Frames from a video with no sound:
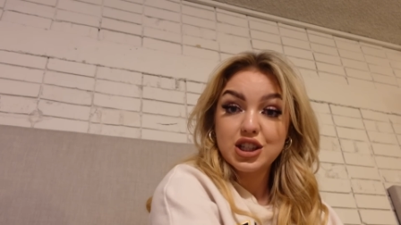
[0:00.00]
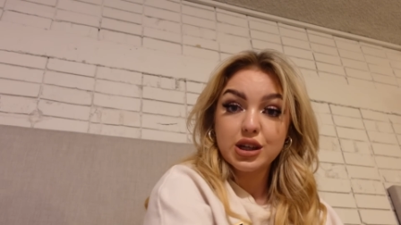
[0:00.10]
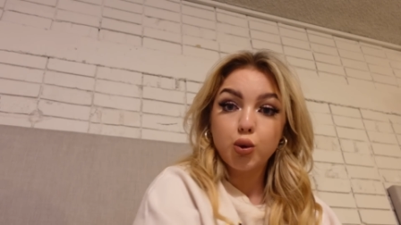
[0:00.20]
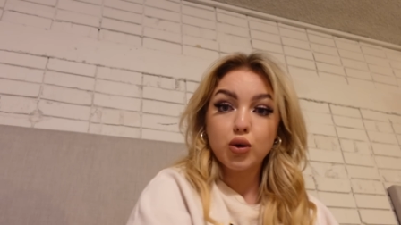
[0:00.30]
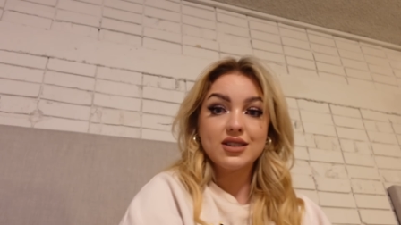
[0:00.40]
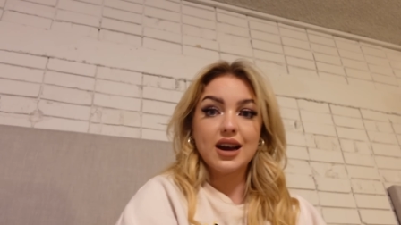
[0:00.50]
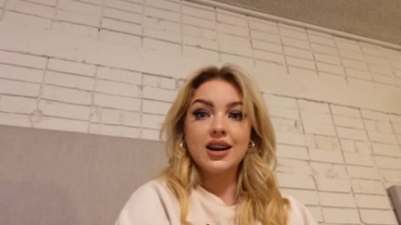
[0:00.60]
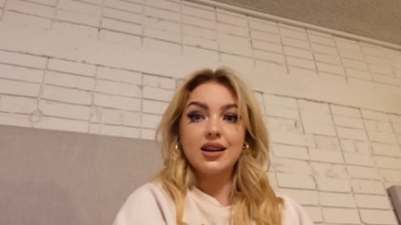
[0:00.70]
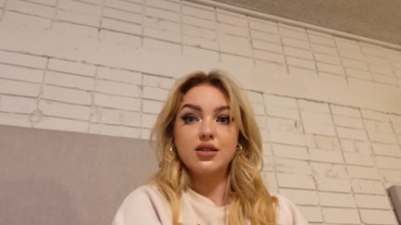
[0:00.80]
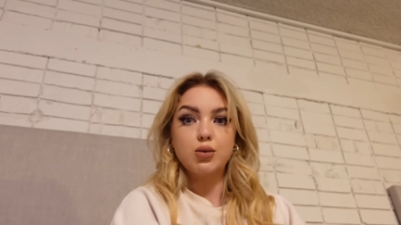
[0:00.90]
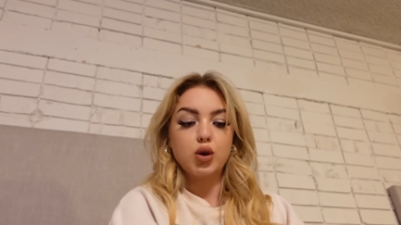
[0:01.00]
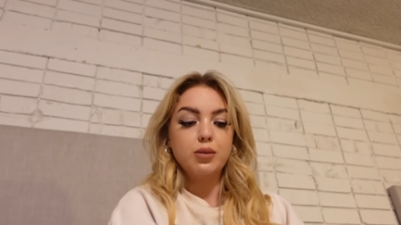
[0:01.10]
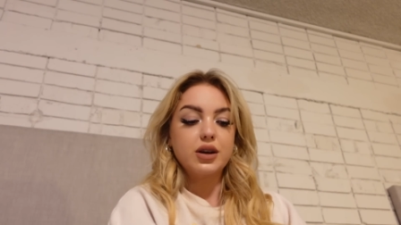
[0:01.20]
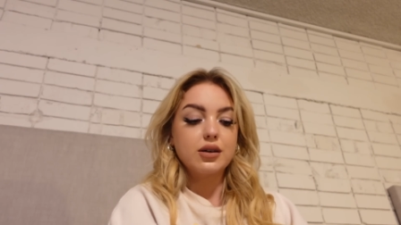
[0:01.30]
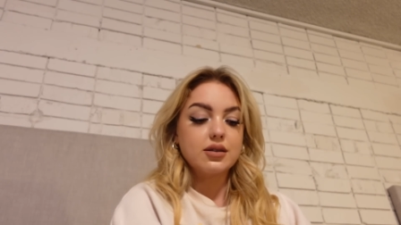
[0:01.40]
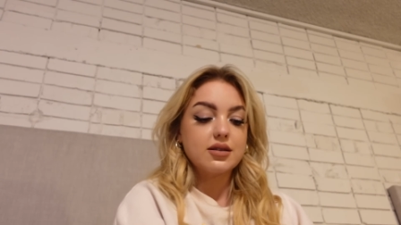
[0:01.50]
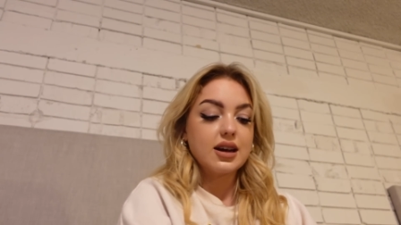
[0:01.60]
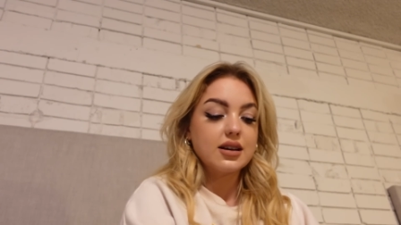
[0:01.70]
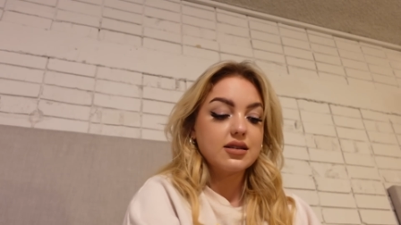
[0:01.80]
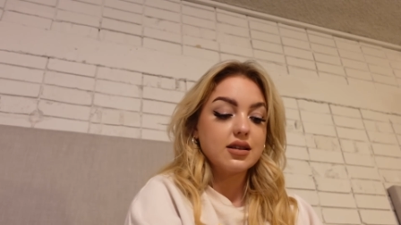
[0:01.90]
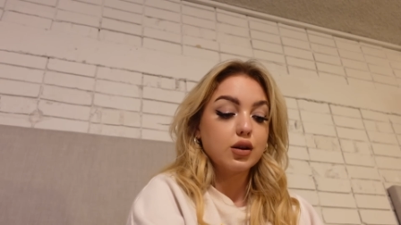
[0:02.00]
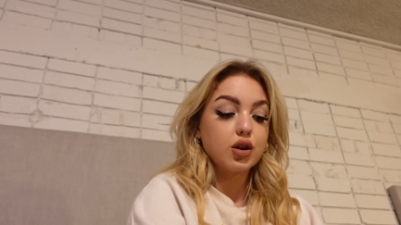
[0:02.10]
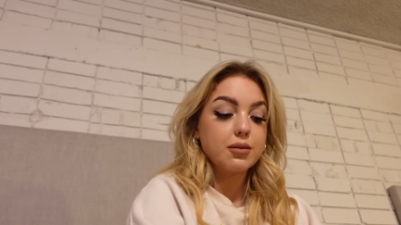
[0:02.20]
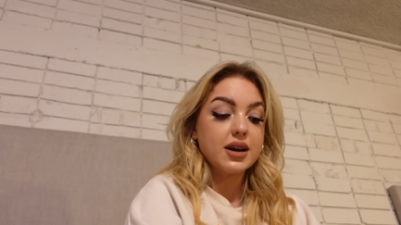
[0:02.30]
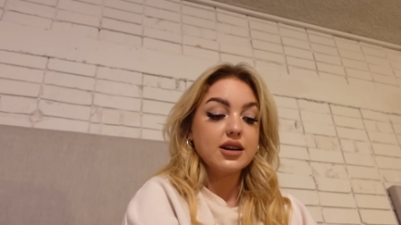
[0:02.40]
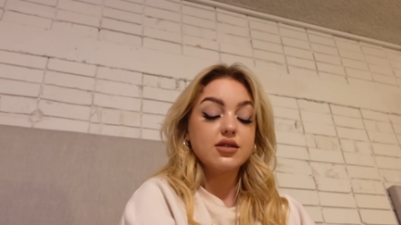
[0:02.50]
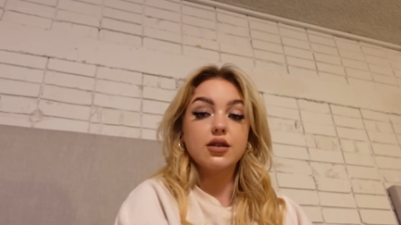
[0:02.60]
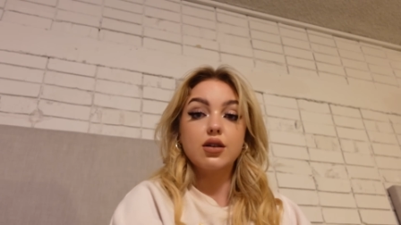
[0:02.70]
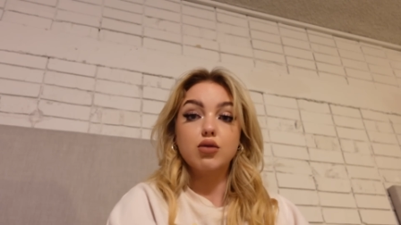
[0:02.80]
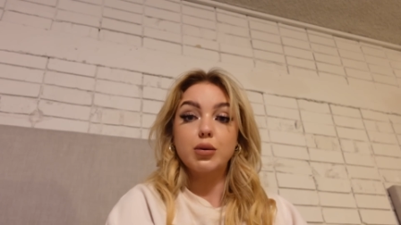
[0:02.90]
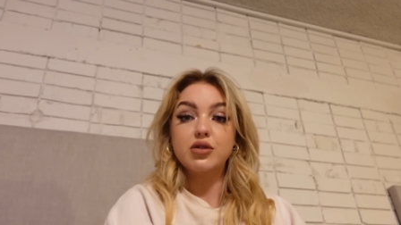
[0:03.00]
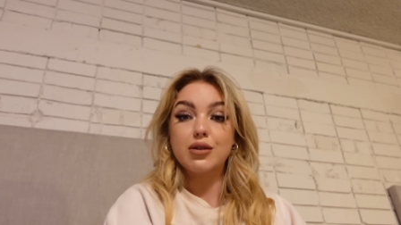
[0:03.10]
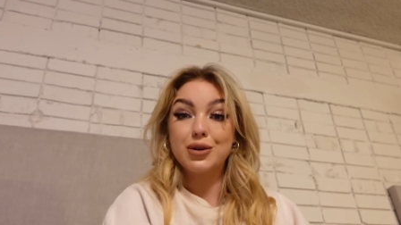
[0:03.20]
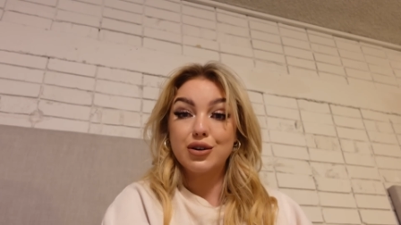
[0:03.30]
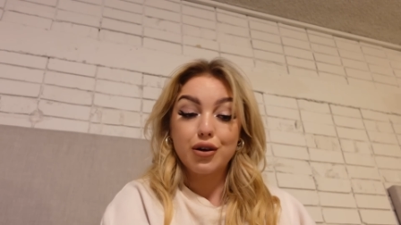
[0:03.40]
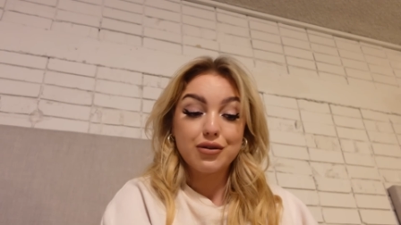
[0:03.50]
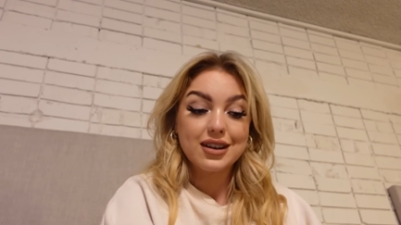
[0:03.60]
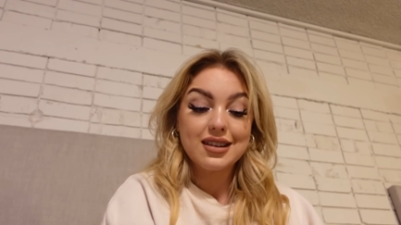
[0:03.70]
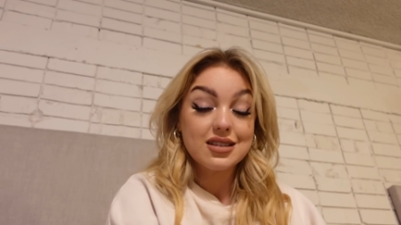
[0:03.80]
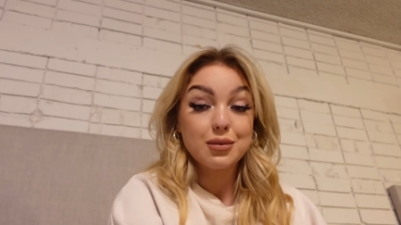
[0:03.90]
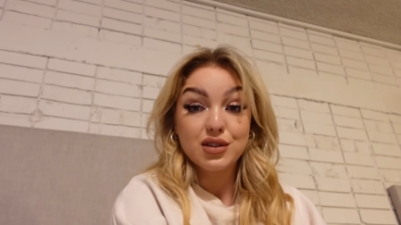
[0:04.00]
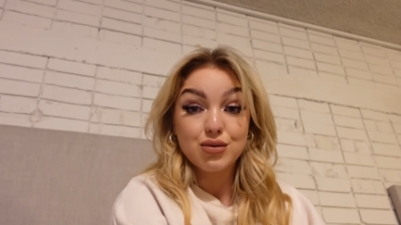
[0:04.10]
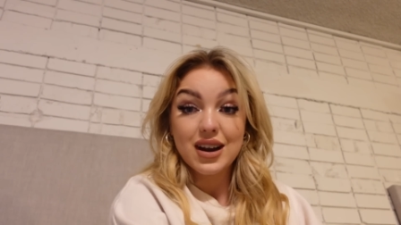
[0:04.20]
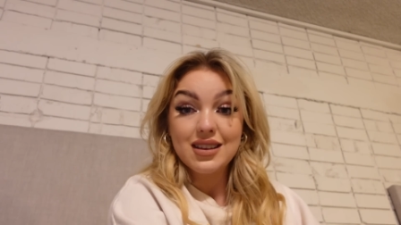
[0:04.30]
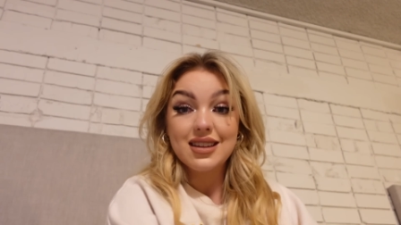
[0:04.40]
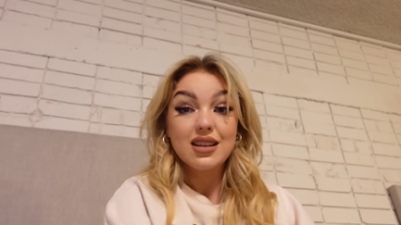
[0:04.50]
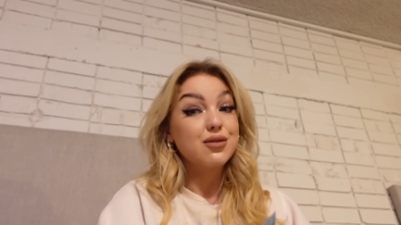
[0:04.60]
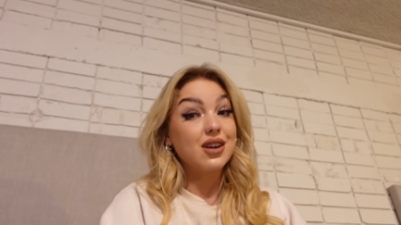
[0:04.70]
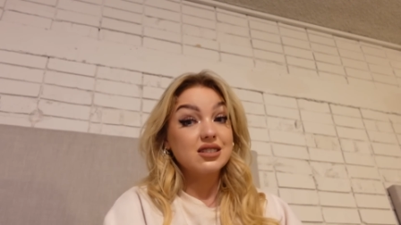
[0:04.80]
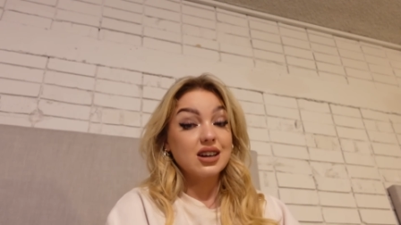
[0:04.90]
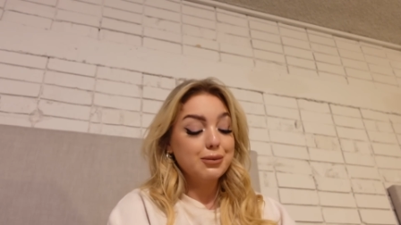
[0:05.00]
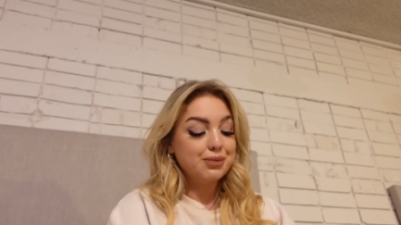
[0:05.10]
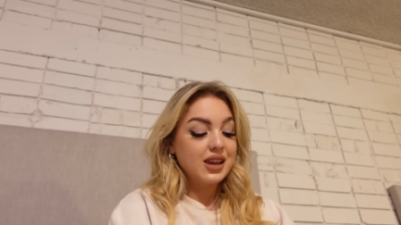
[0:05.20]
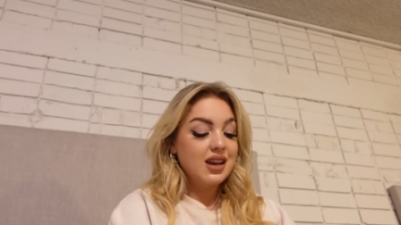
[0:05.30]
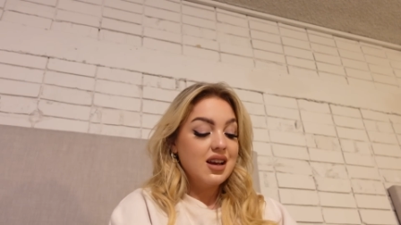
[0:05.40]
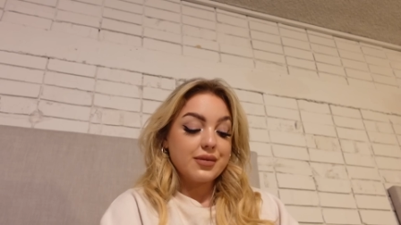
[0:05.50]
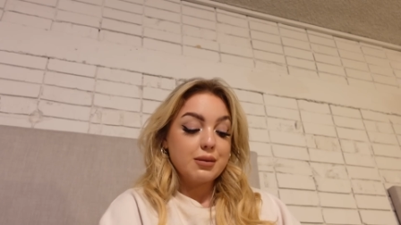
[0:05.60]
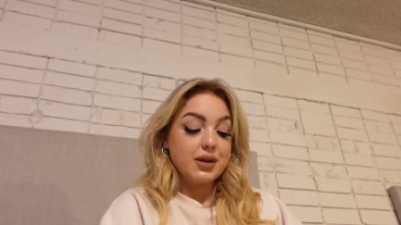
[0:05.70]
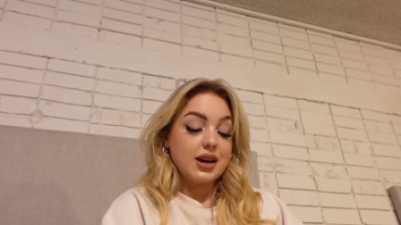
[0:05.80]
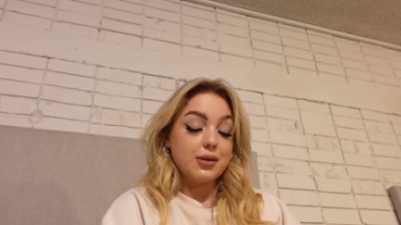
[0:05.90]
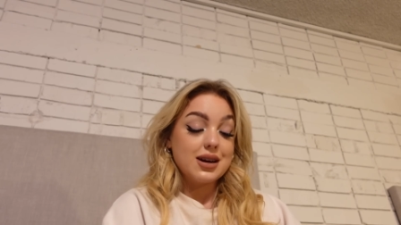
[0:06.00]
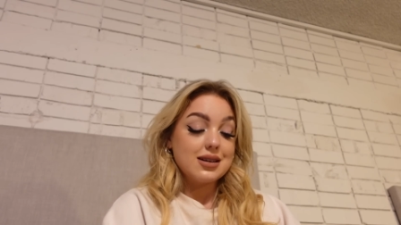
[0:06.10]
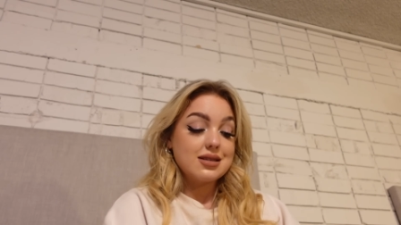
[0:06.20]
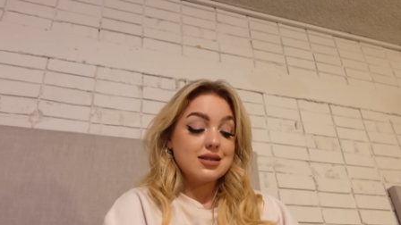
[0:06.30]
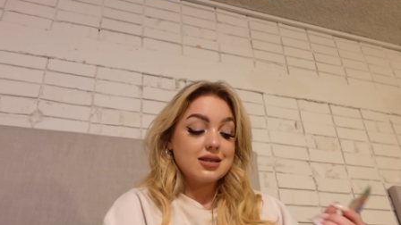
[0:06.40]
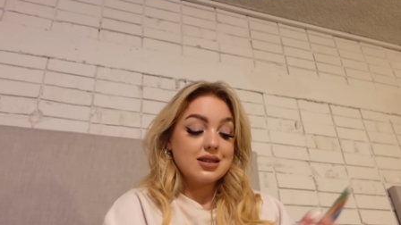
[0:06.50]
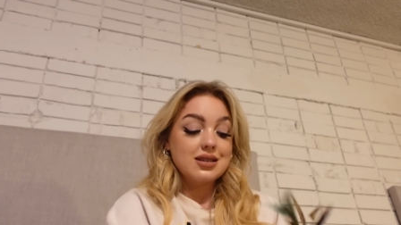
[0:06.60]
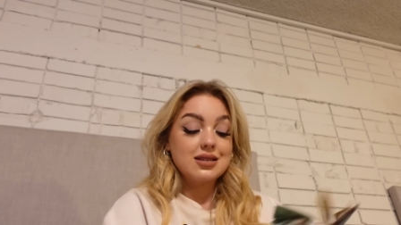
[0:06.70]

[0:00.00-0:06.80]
She walked out as you would because that's a lot of money to rob someone of. Like that's someone's rent. That's fucked up. But anyways,